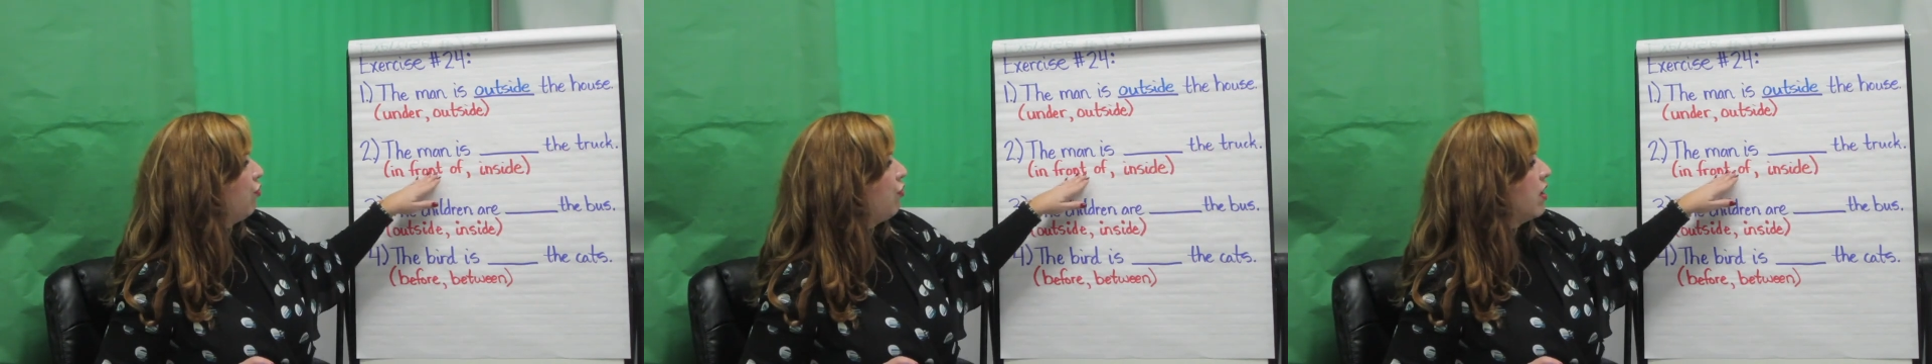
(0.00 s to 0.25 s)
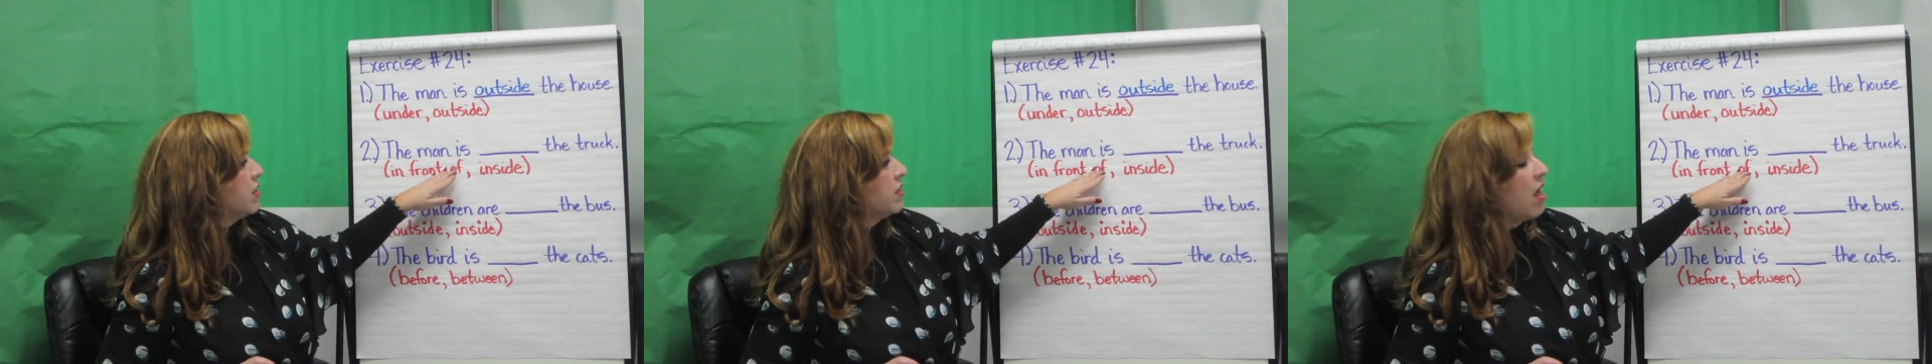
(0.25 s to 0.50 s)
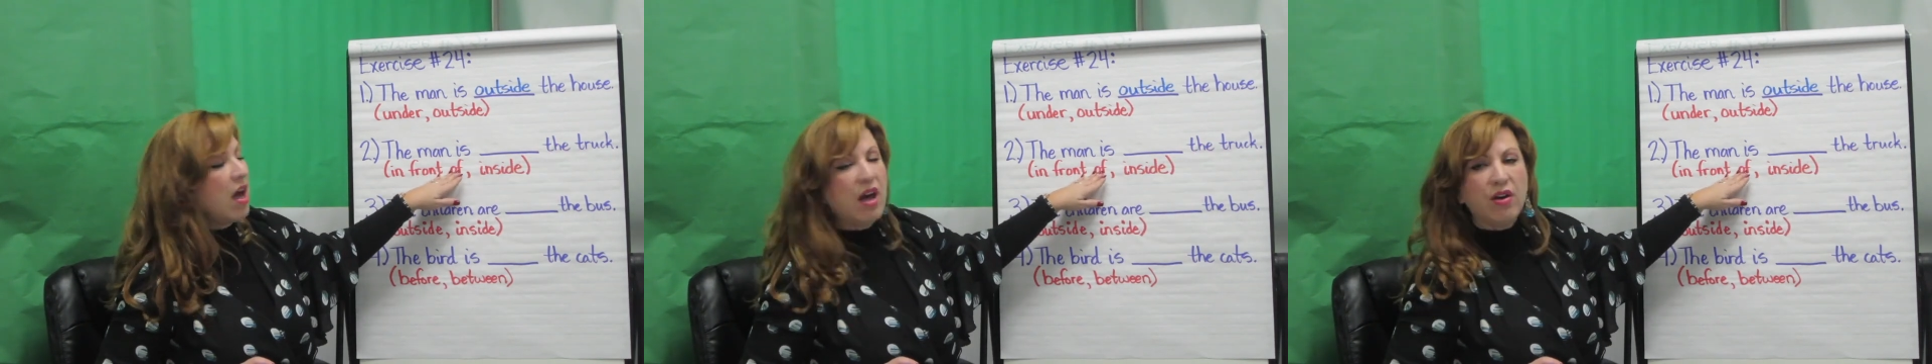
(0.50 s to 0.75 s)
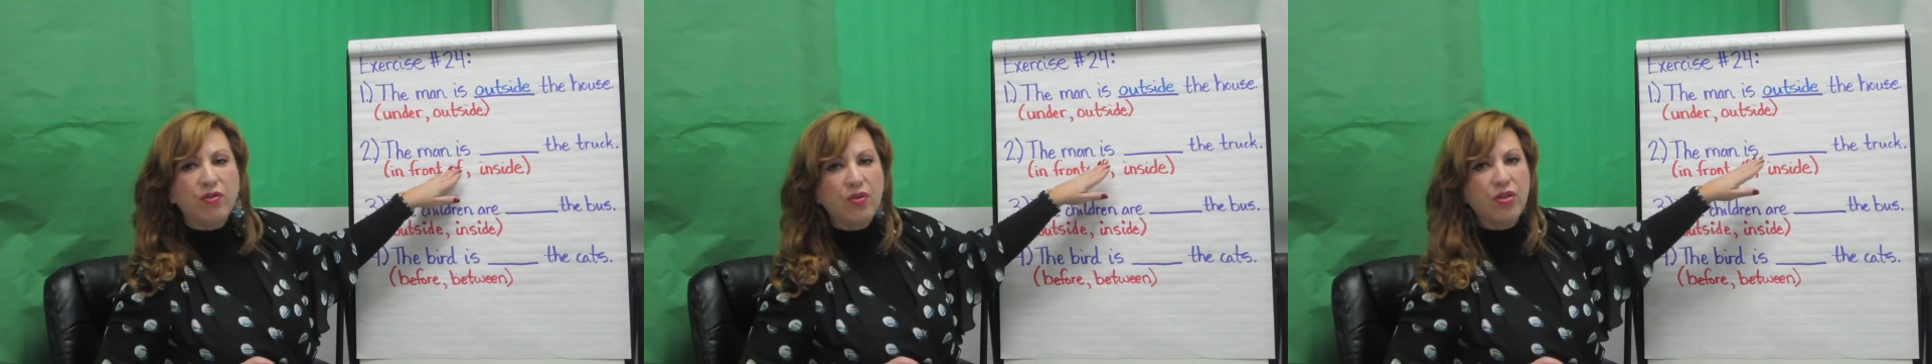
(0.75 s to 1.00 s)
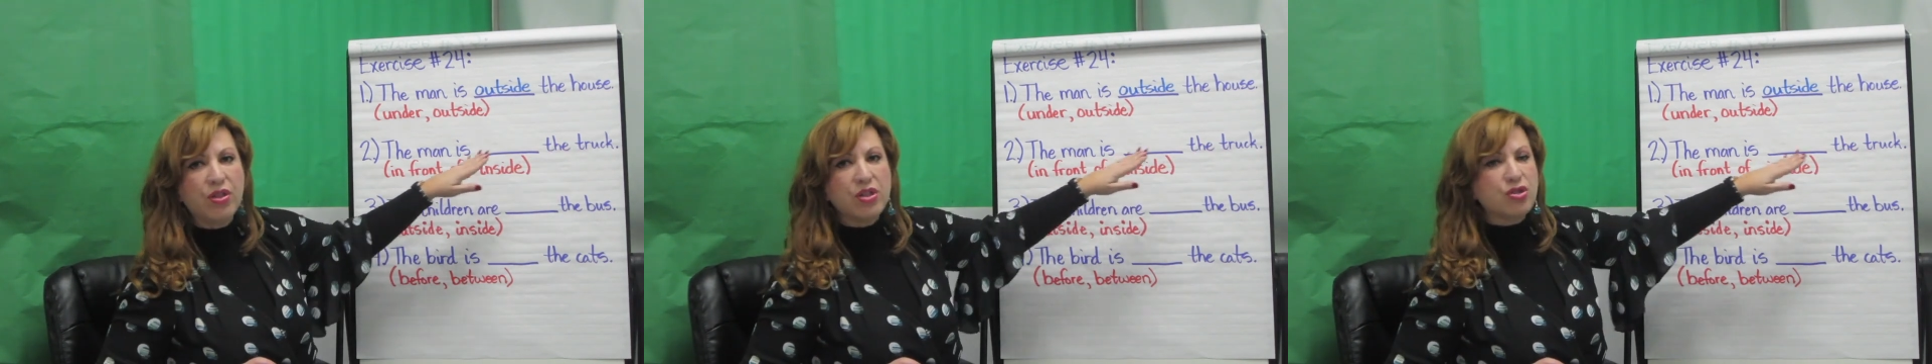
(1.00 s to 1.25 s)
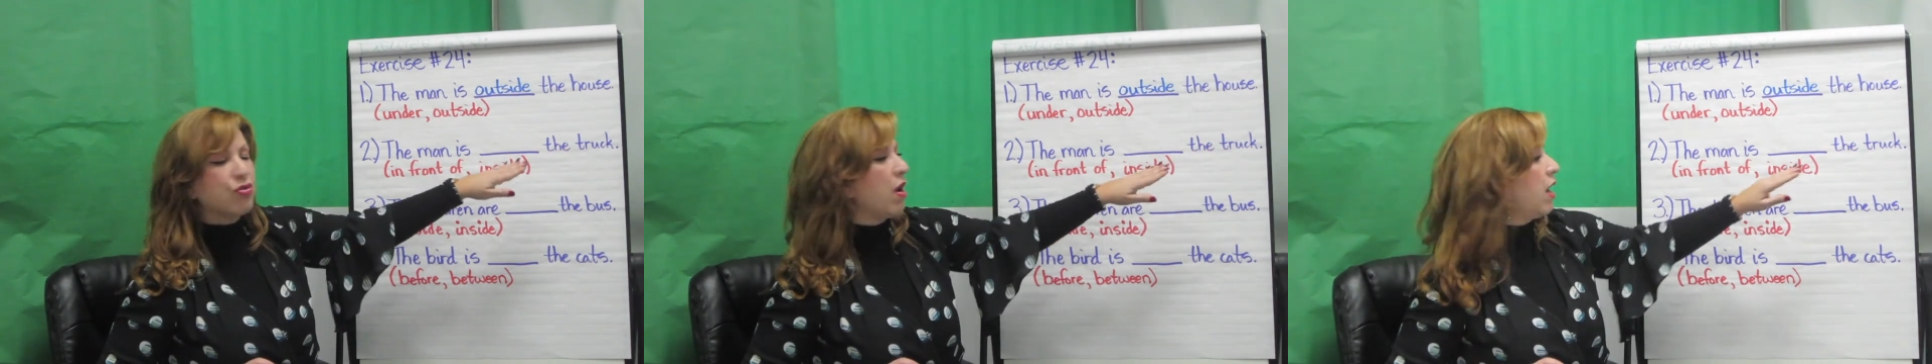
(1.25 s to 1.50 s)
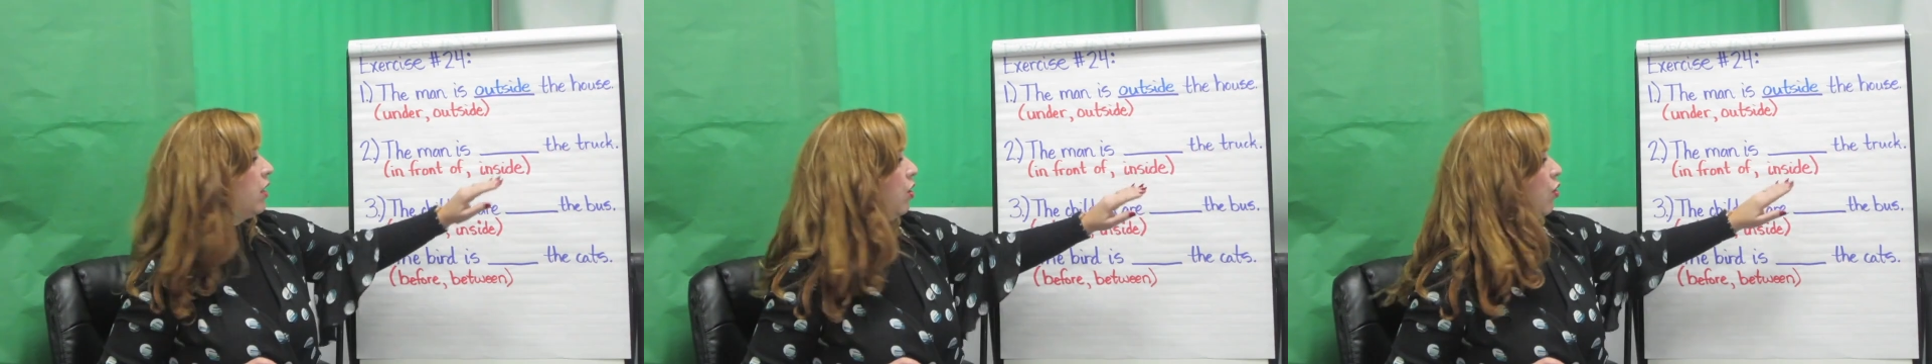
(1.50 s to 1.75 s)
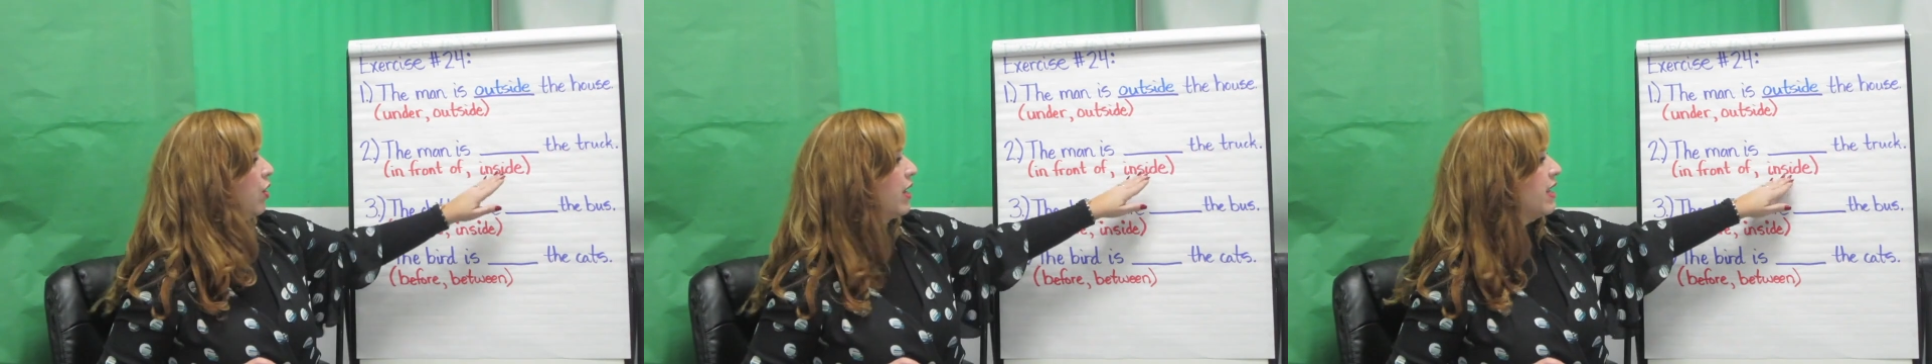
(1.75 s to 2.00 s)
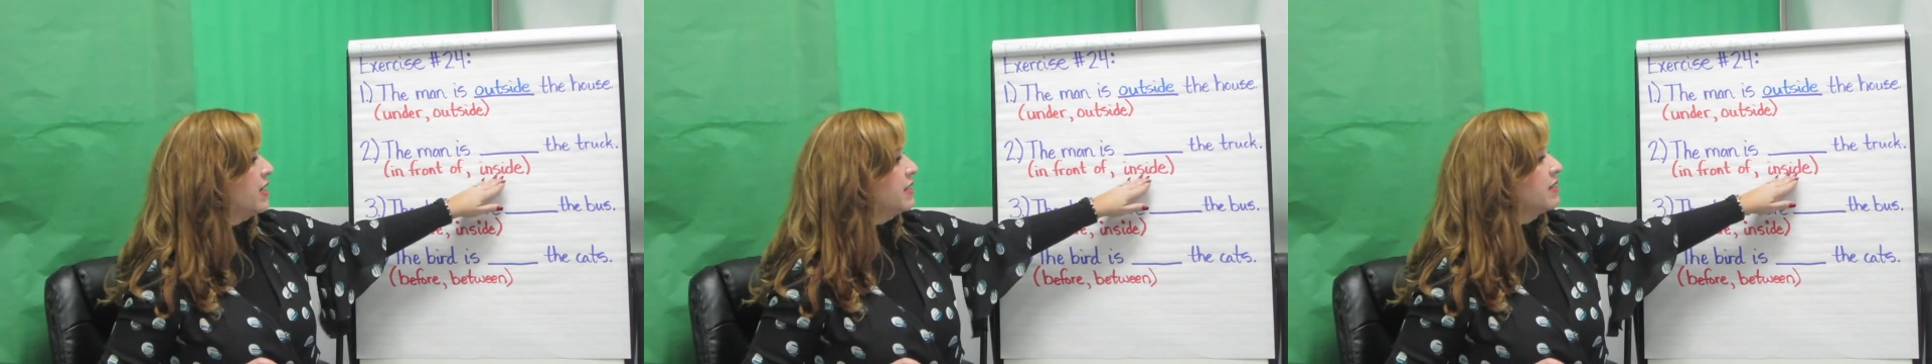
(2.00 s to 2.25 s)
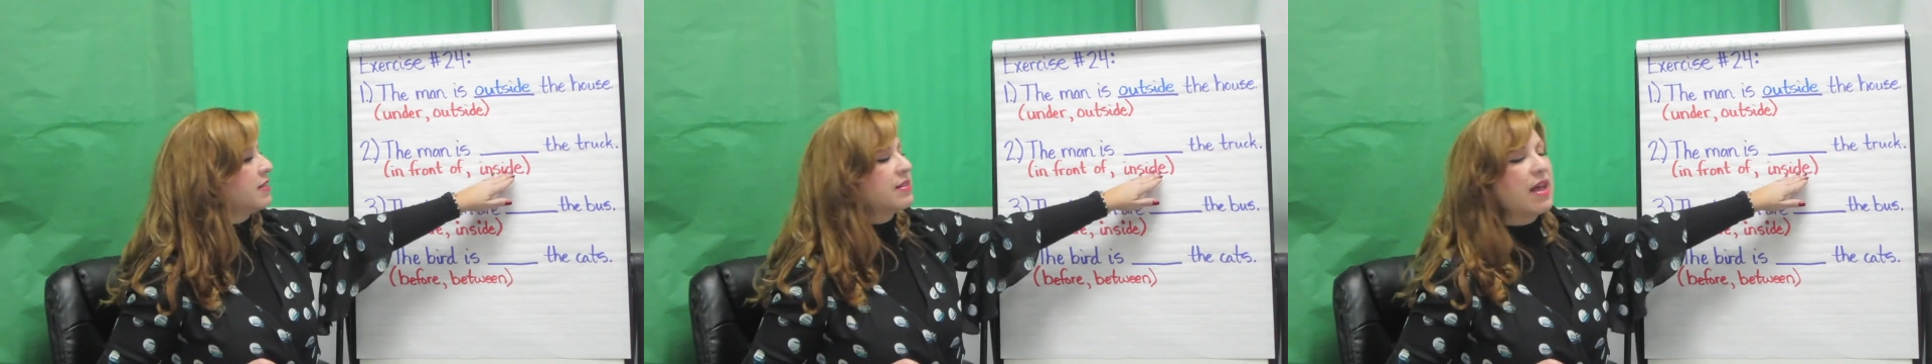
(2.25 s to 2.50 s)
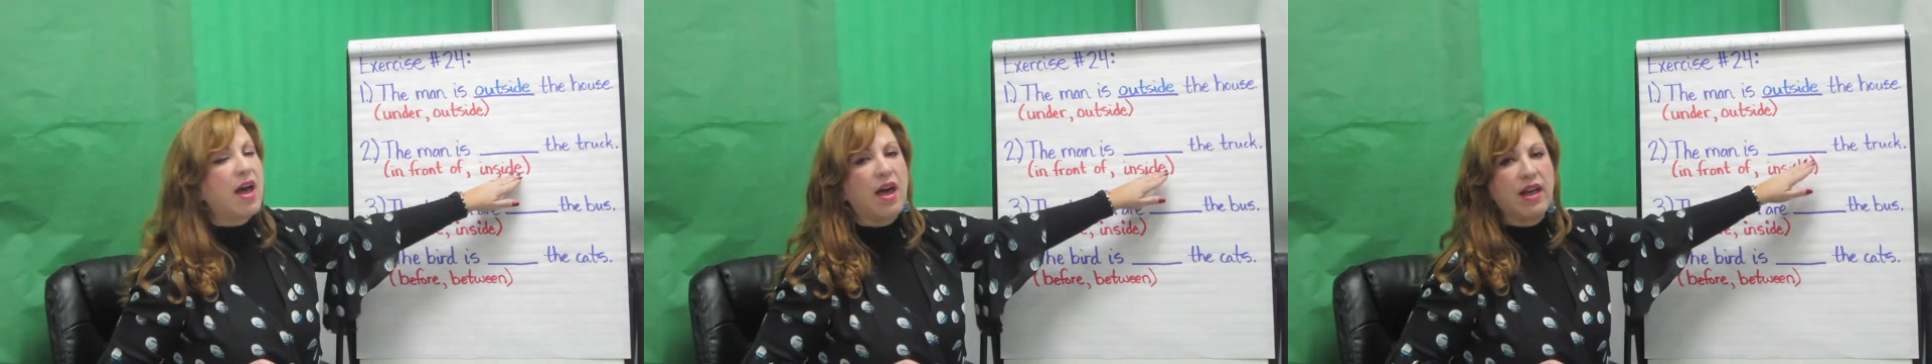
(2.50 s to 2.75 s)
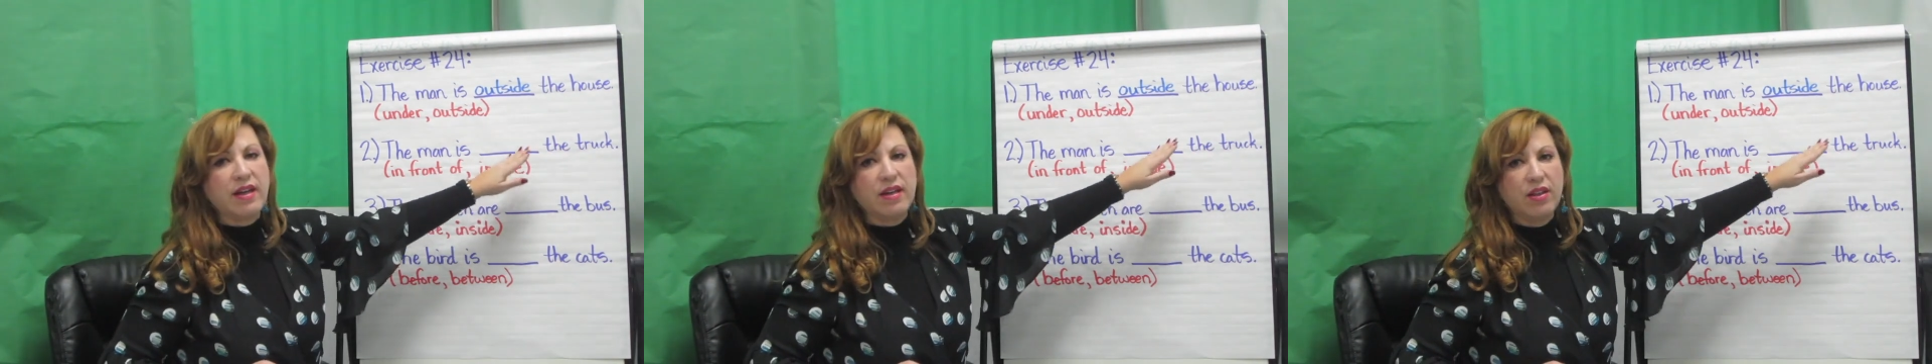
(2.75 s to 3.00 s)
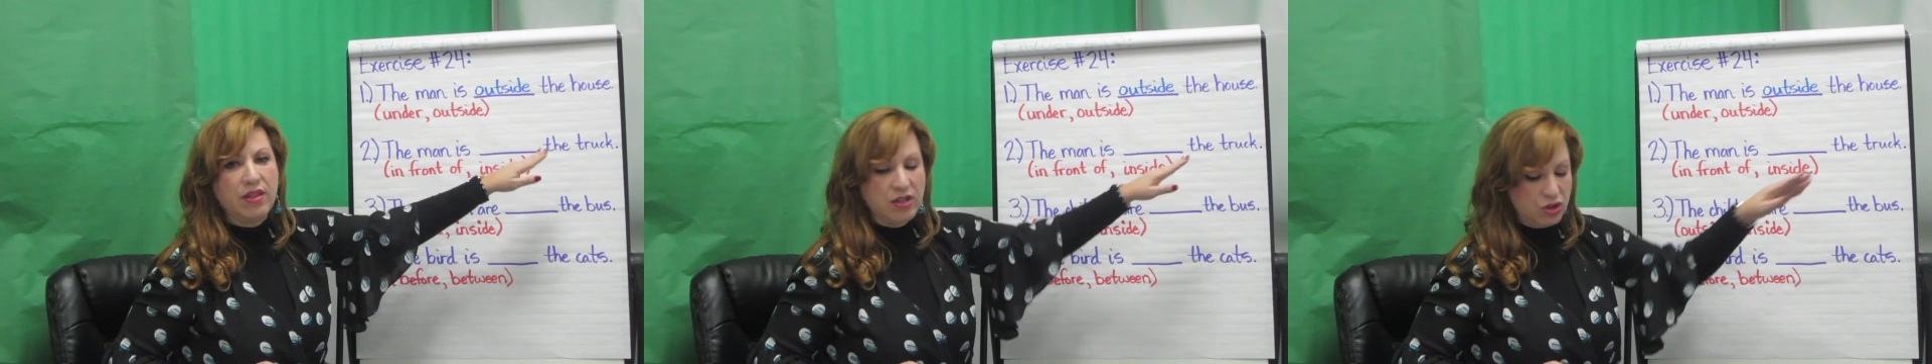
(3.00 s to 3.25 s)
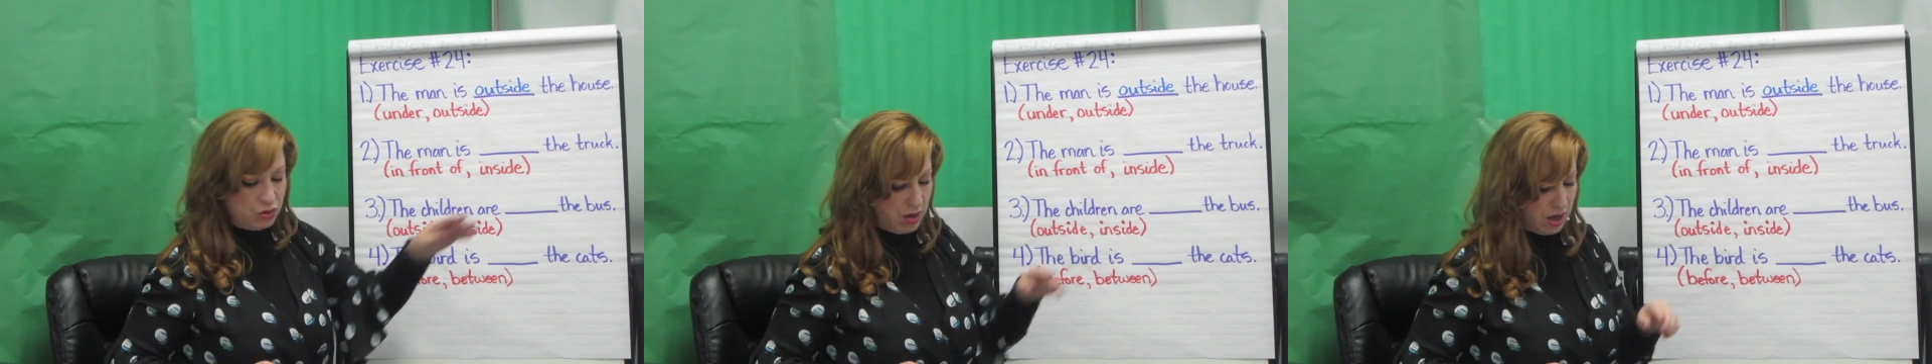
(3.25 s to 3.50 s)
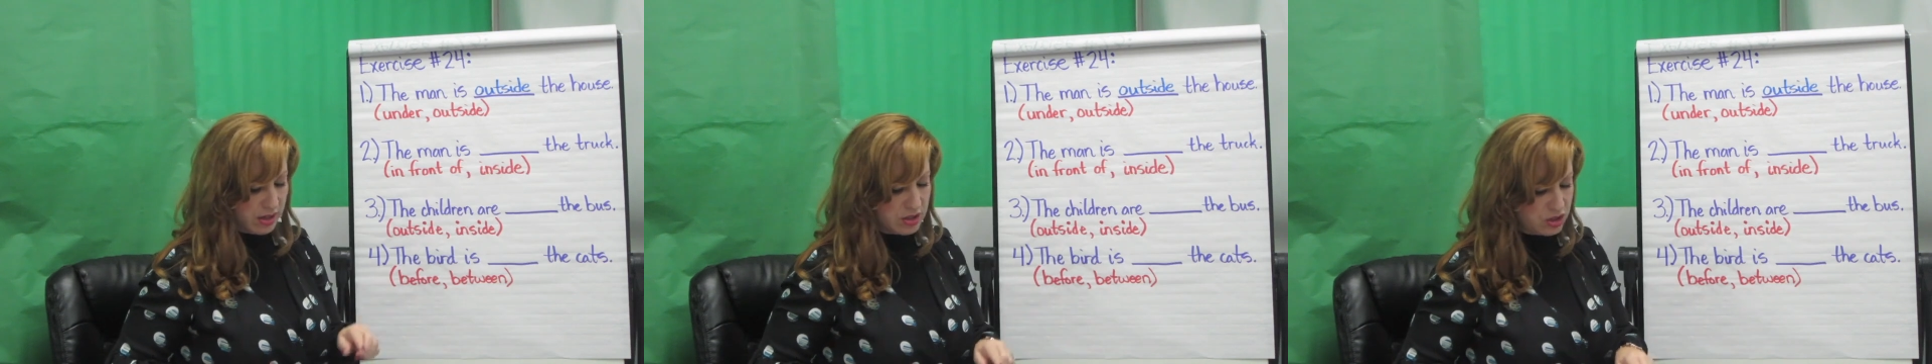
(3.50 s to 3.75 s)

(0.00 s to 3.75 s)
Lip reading: front of the truck or inside the truck?